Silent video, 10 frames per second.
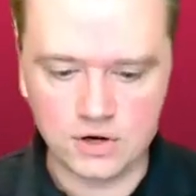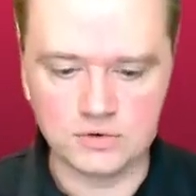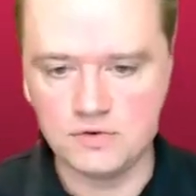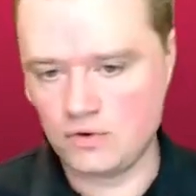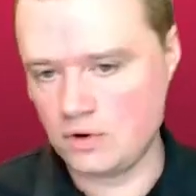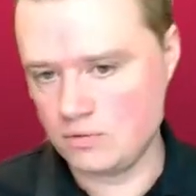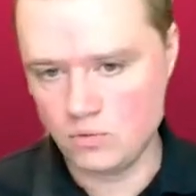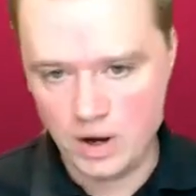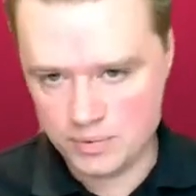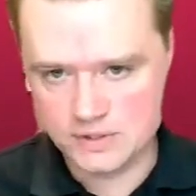different
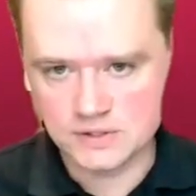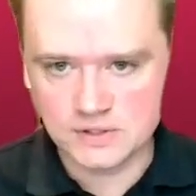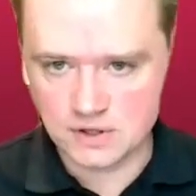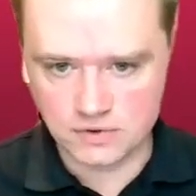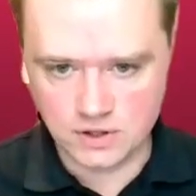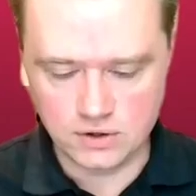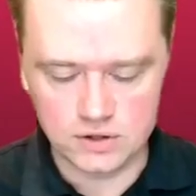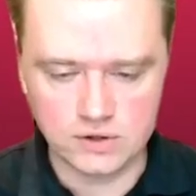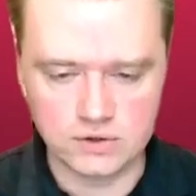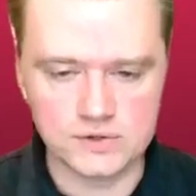weapons and stuff that you can
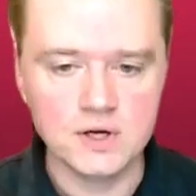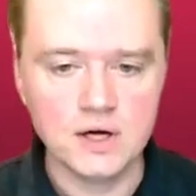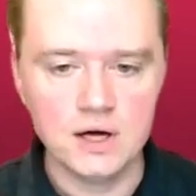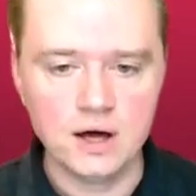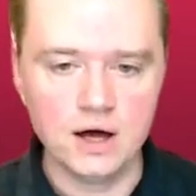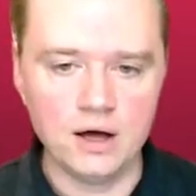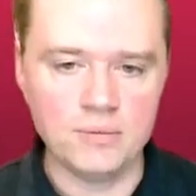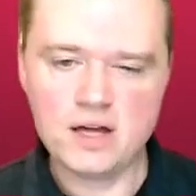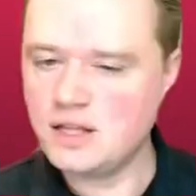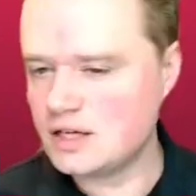use,
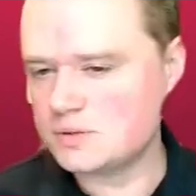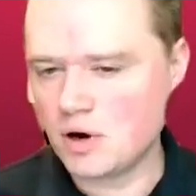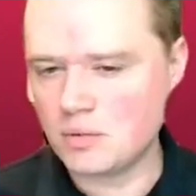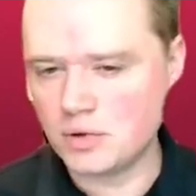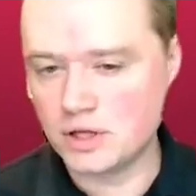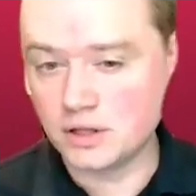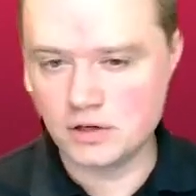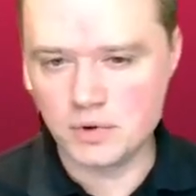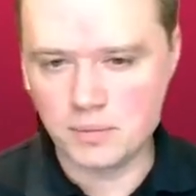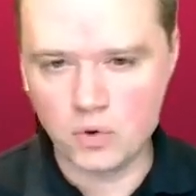I think it's probably a little
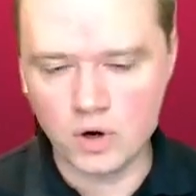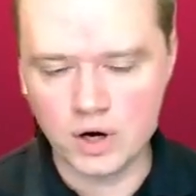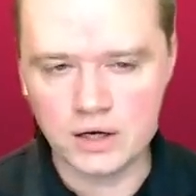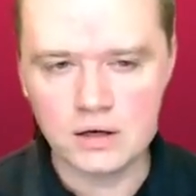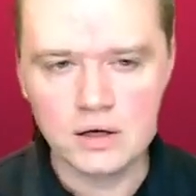bit boring.